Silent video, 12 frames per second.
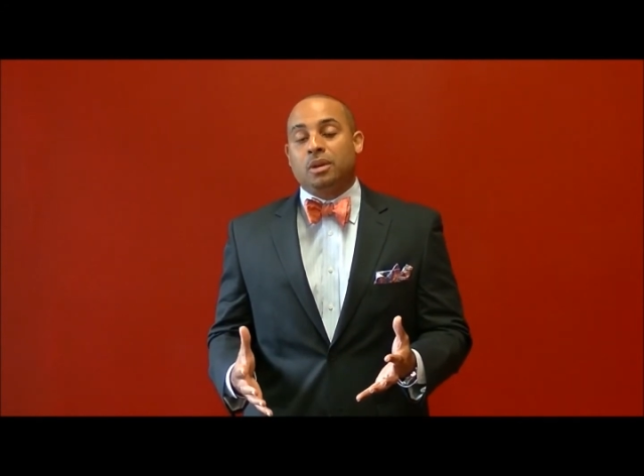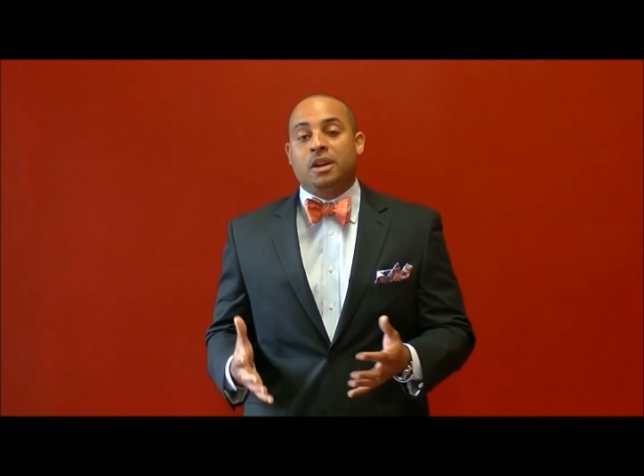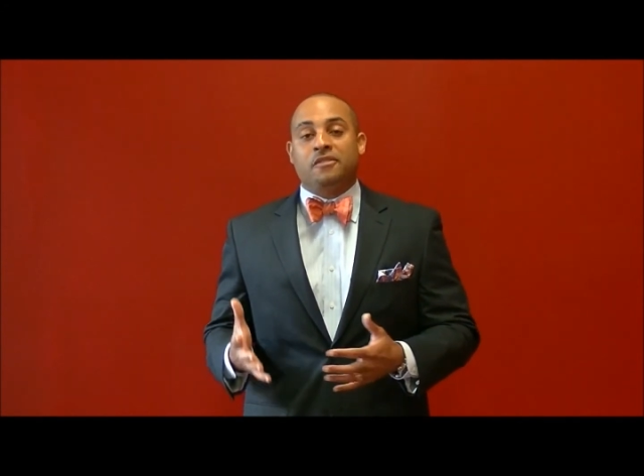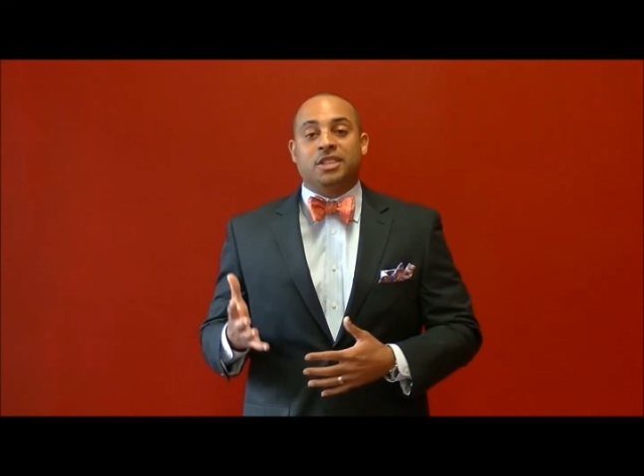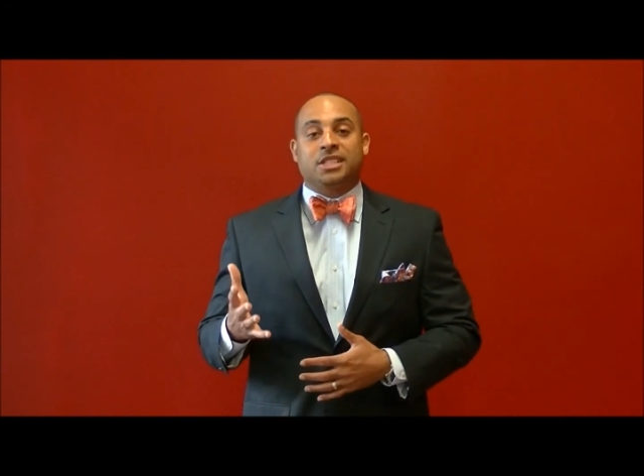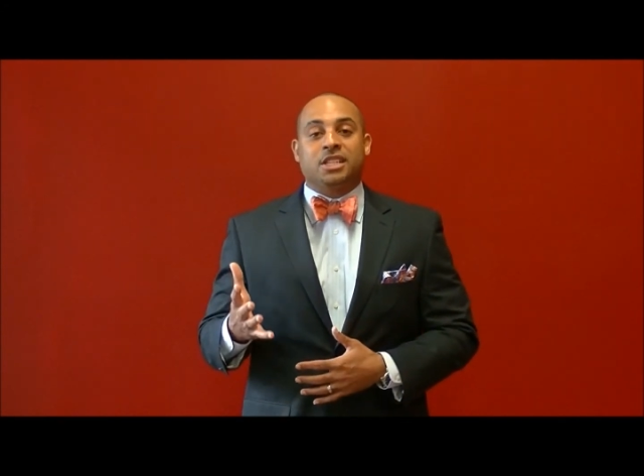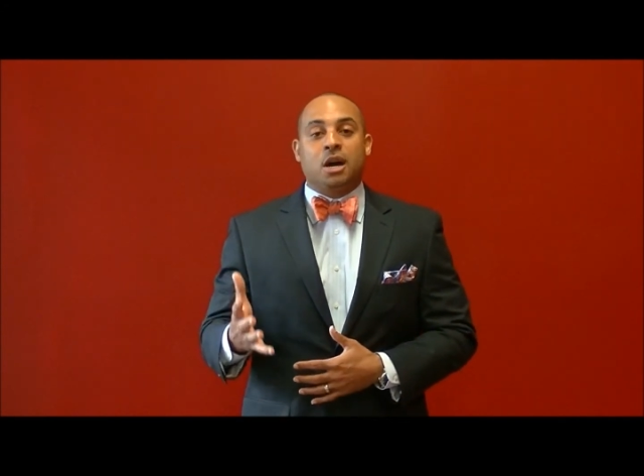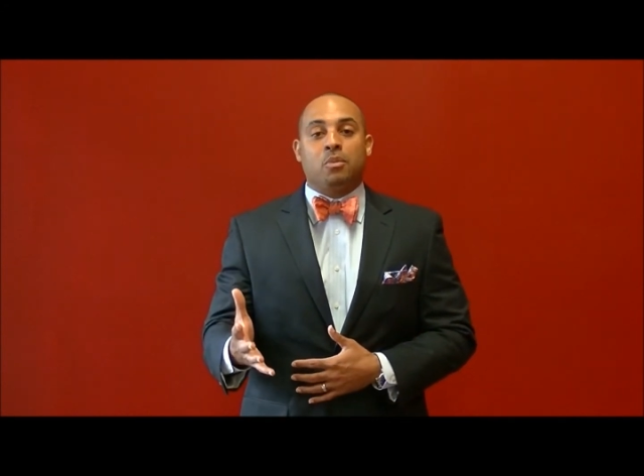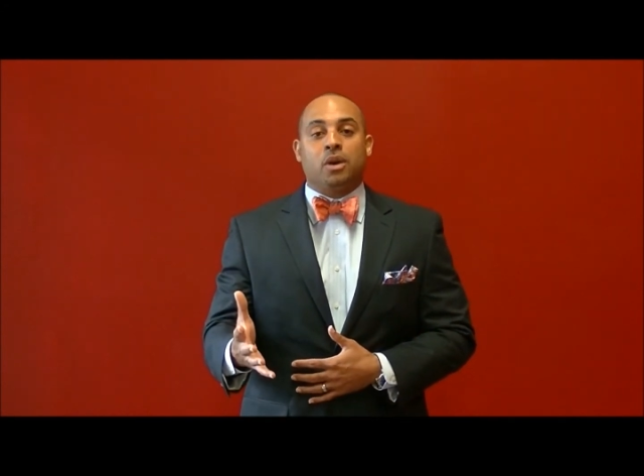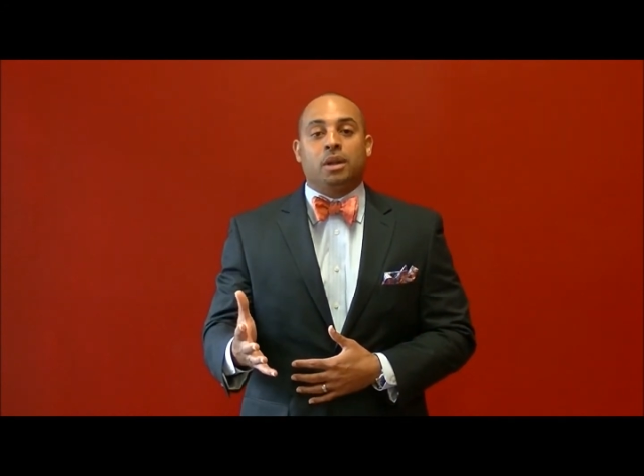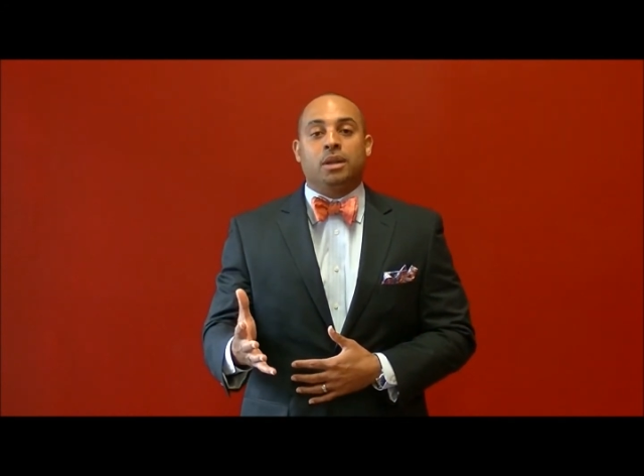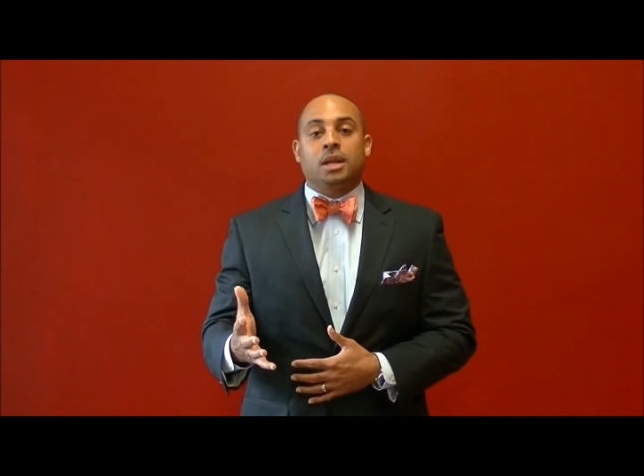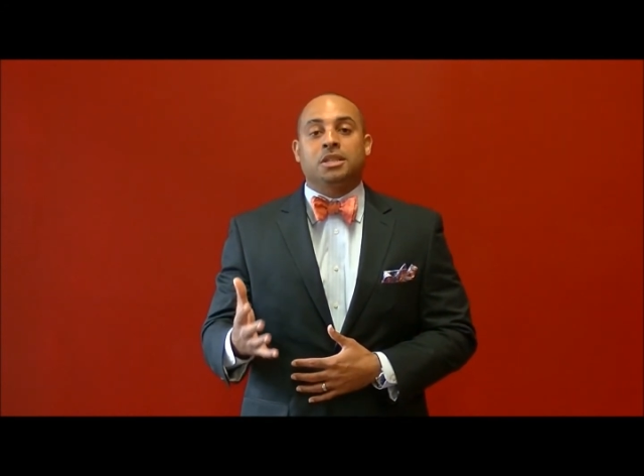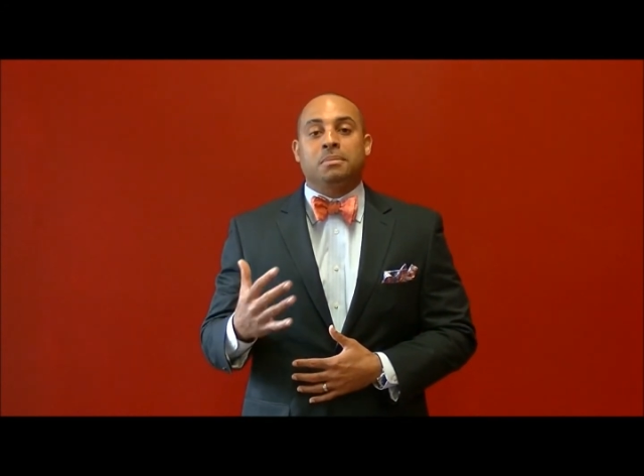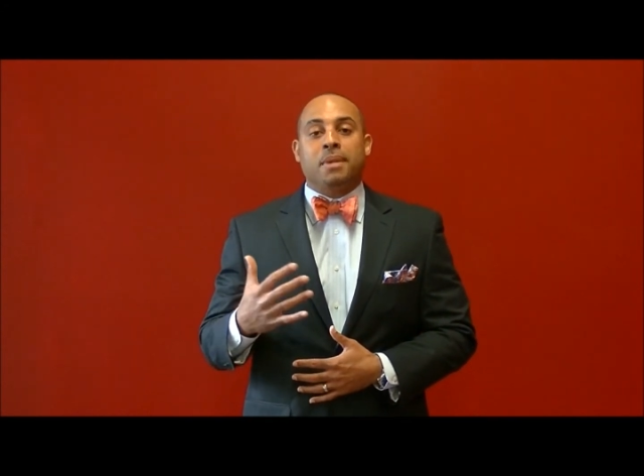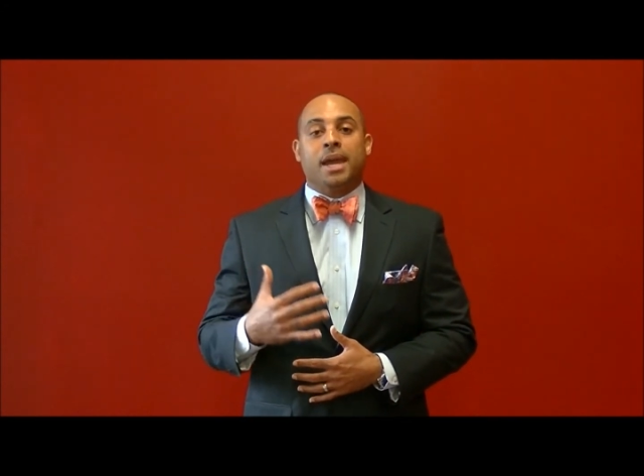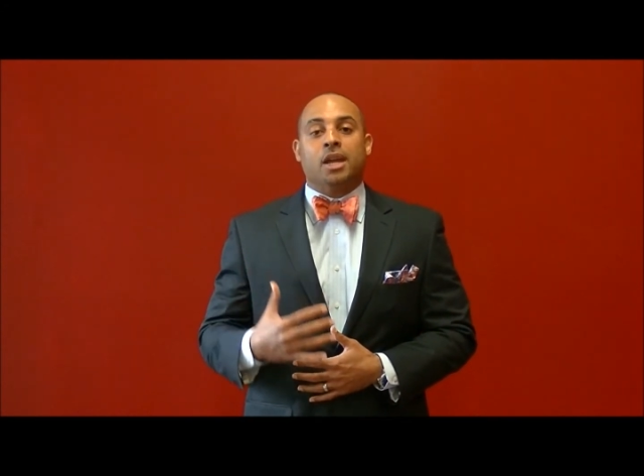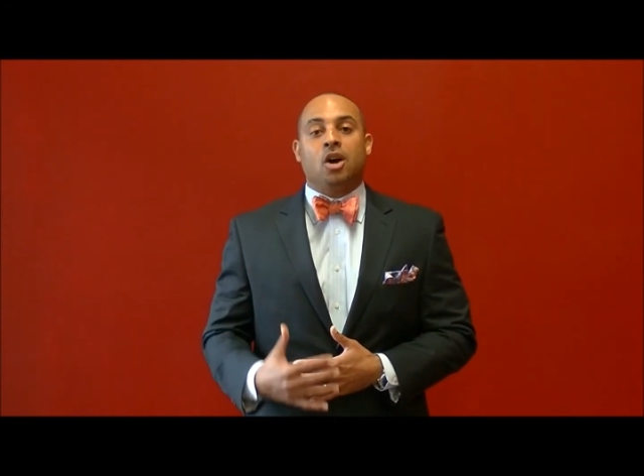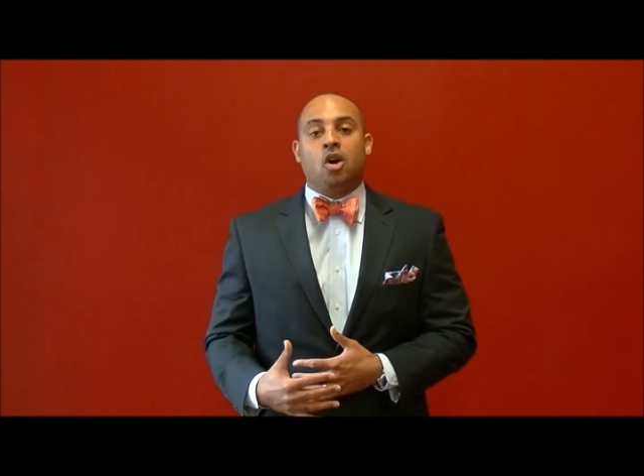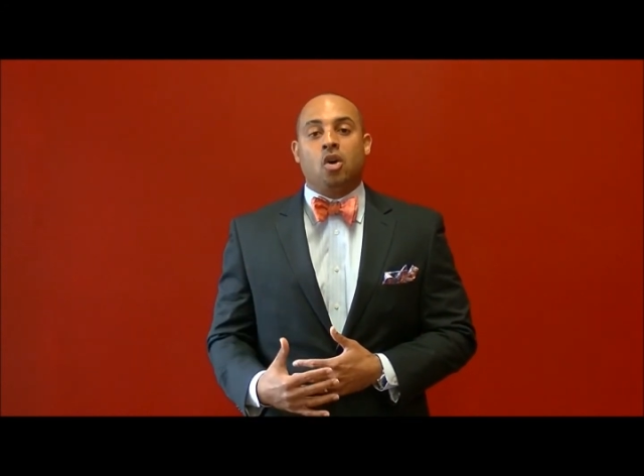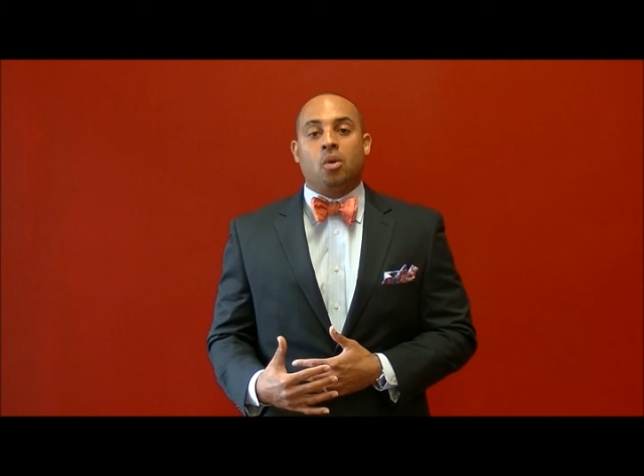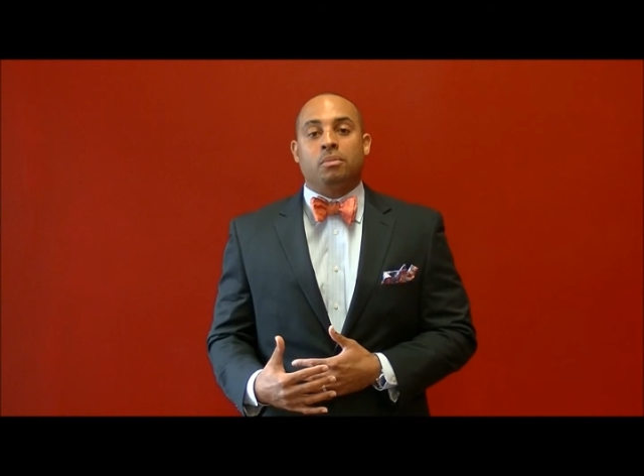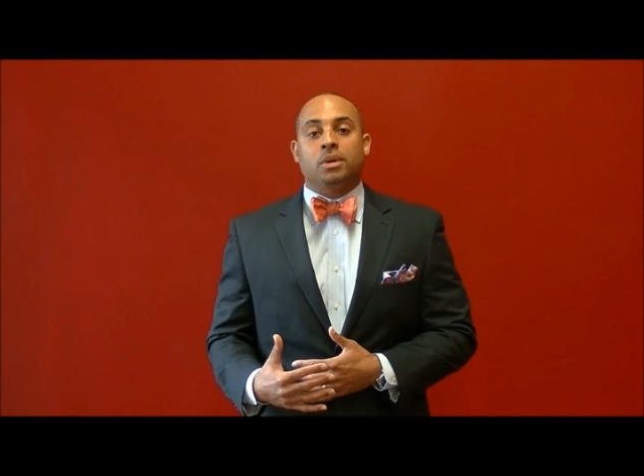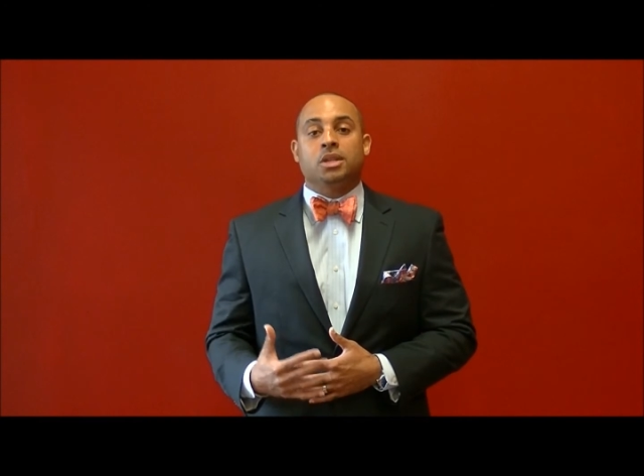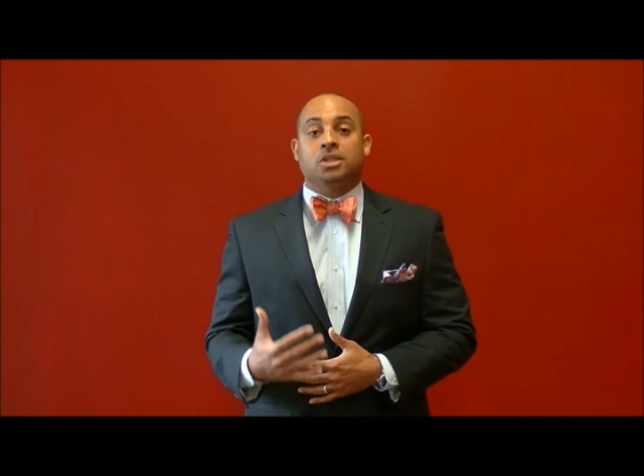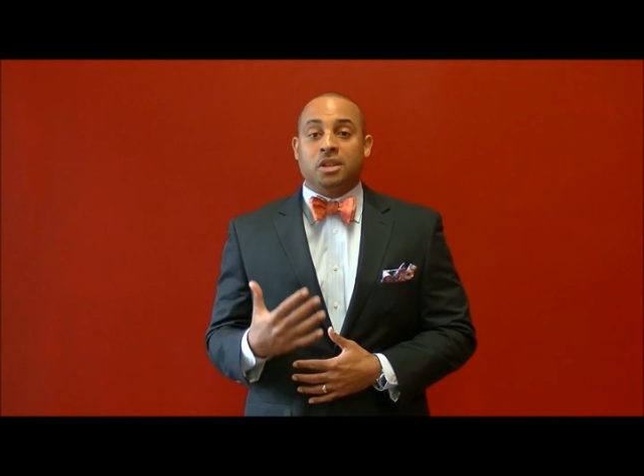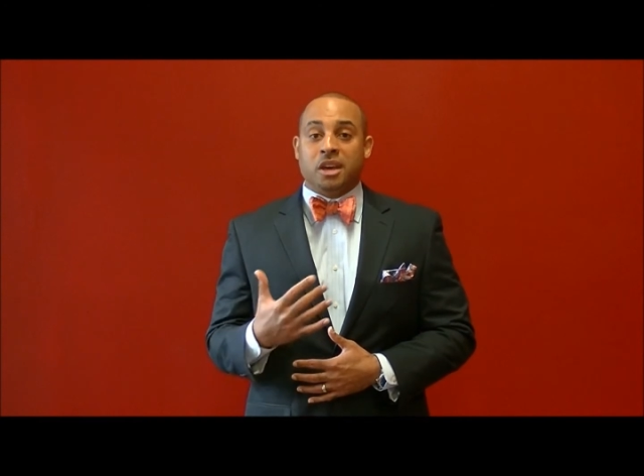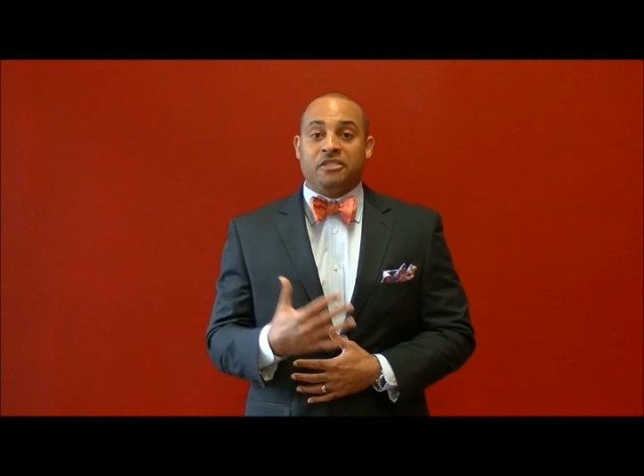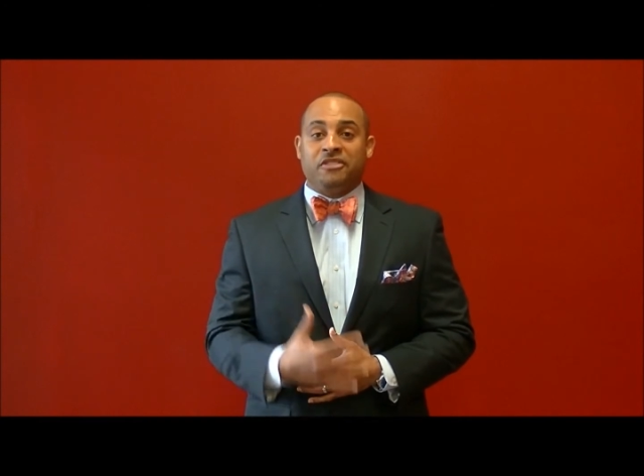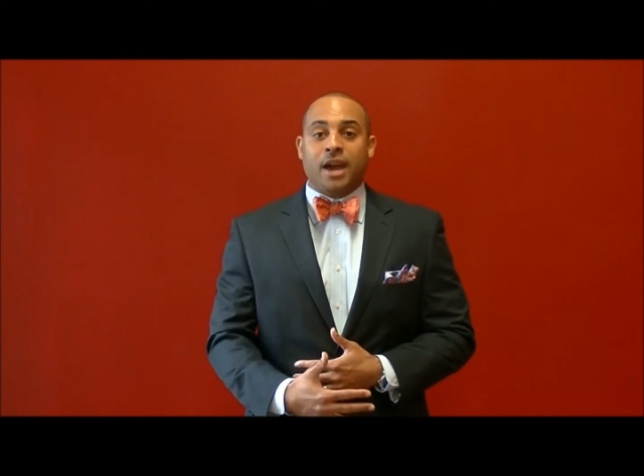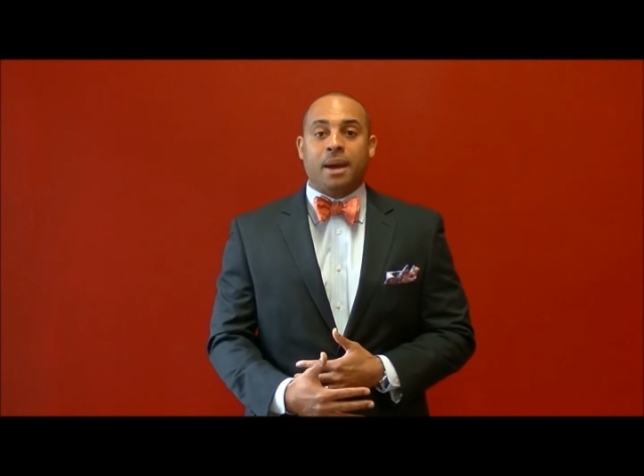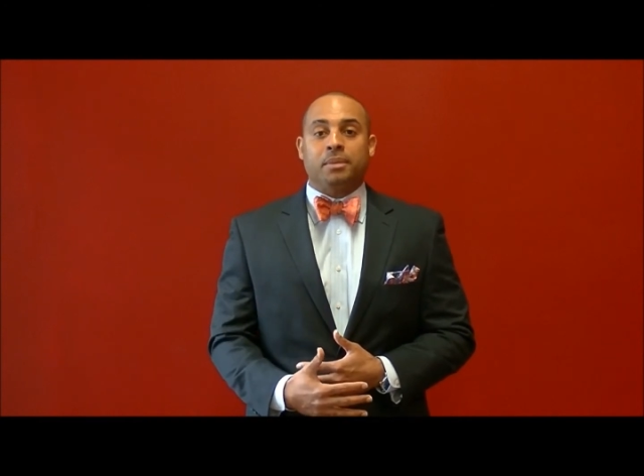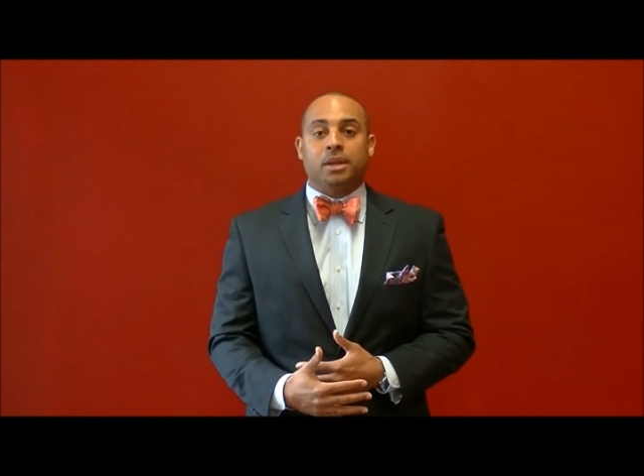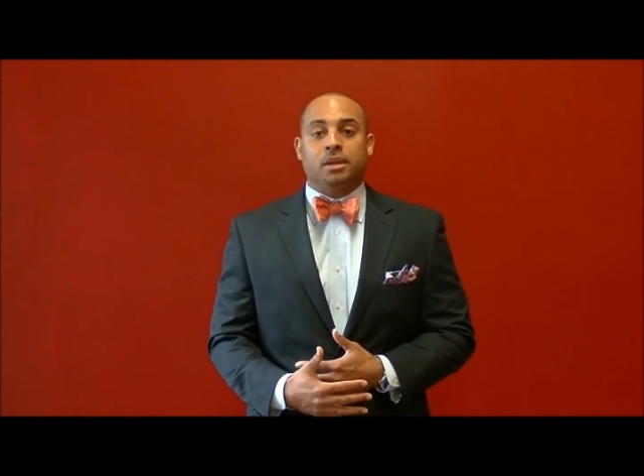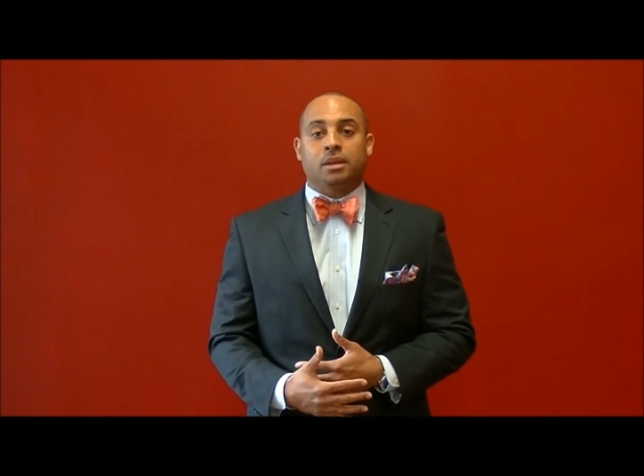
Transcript: for someone to make it home to their family.